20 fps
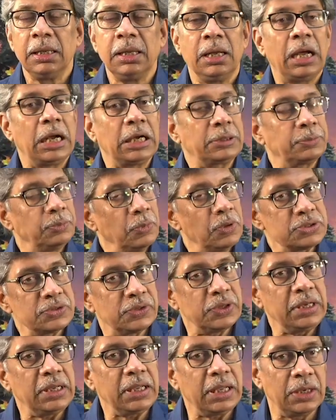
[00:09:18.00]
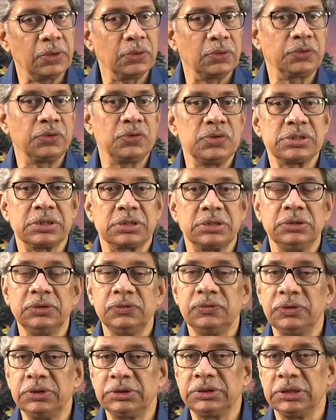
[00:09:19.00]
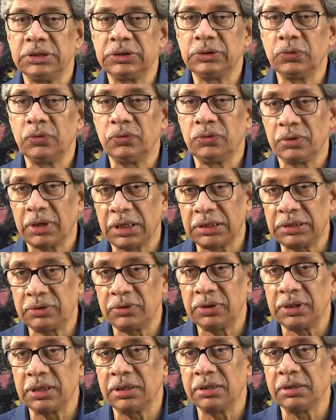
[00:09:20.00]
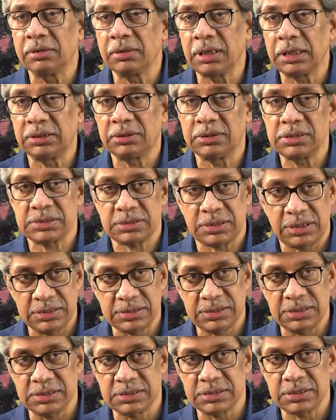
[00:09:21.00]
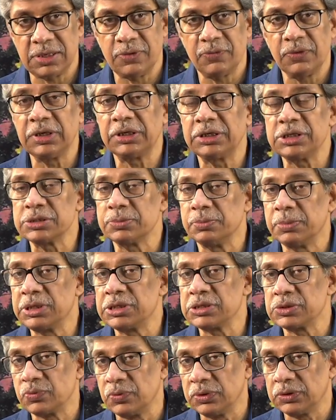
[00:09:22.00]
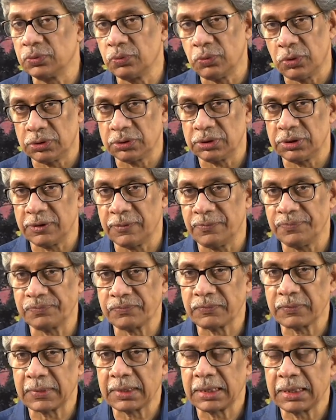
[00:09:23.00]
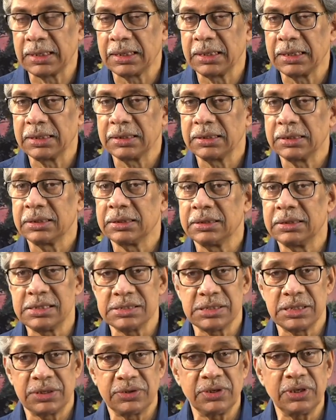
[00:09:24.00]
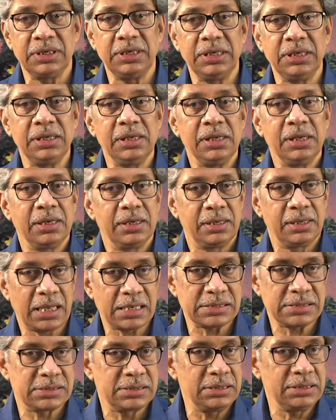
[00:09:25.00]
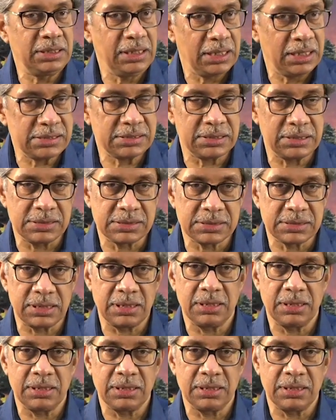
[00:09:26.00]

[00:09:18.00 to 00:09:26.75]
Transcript: Atmospheric NO2 is converted to nitric and nitrous acids when it is mixed with water. These are really nasty acids.